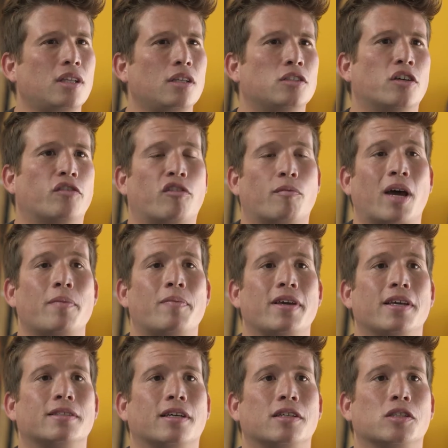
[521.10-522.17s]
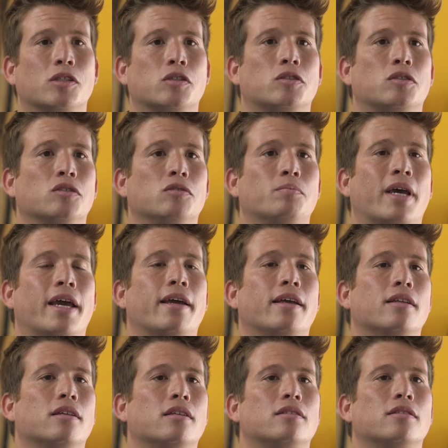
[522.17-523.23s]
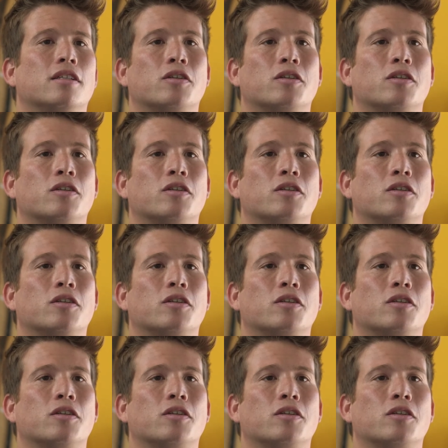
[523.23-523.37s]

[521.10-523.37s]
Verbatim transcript: So for my piece, I chose to paint the